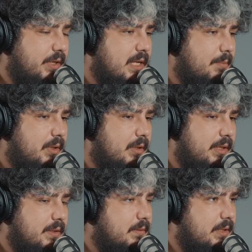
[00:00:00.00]
For example,
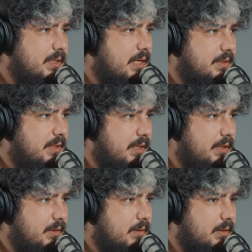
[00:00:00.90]
inside a
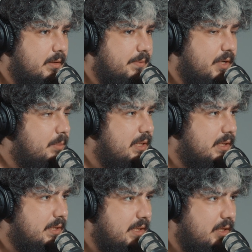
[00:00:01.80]
city, there will be a
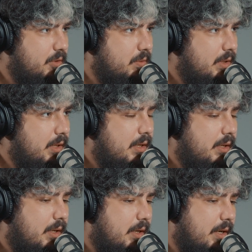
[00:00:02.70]
casino.
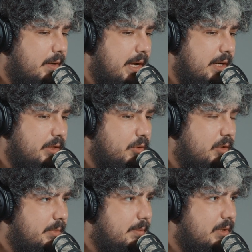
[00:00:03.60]
And you
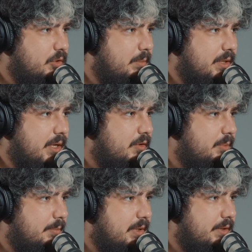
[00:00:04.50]
will be able to meet other
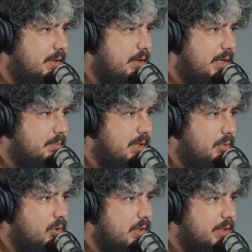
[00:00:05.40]
people in there and play
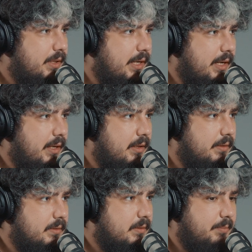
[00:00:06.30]
poker
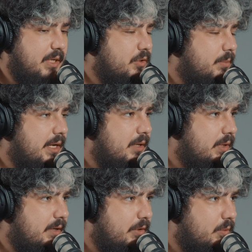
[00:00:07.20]
and bet your money,
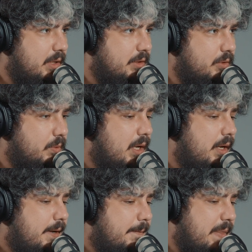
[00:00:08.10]
whatever you want to do.
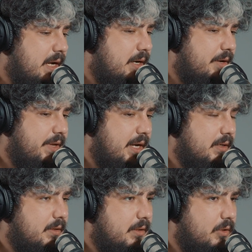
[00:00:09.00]

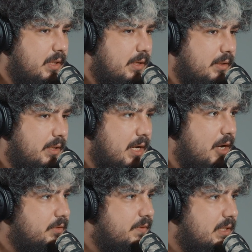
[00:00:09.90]
then you can get
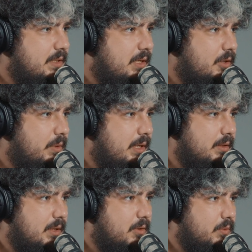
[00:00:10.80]
out of the casino
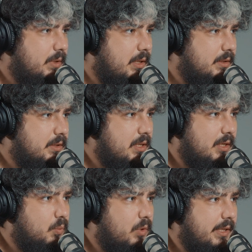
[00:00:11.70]
and go and
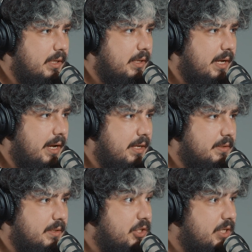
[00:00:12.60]
start working
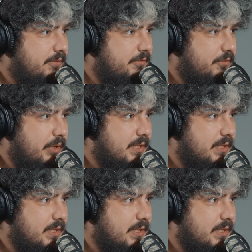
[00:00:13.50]
as a chef, for